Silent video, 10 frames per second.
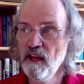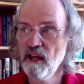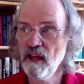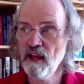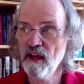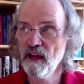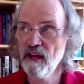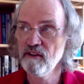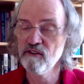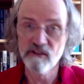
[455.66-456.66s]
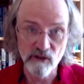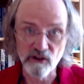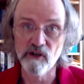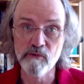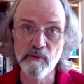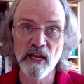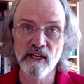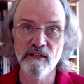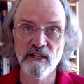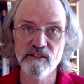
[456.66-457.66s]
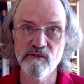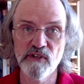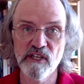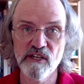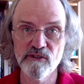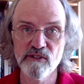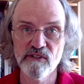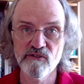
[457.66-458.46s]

and going to be making lots of videos.